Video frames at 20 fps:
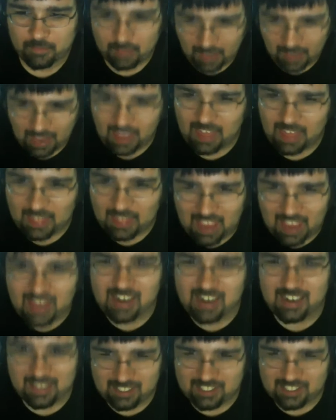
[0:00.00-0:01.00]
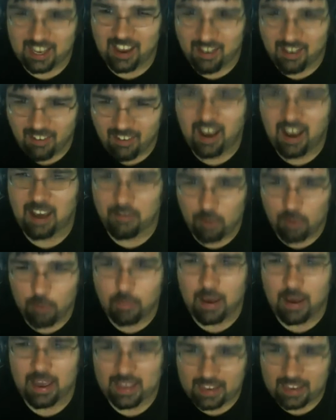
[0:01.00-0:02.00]
And that is how I will
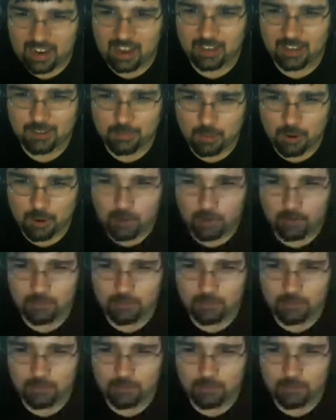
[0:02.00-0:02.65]
buy an Expo.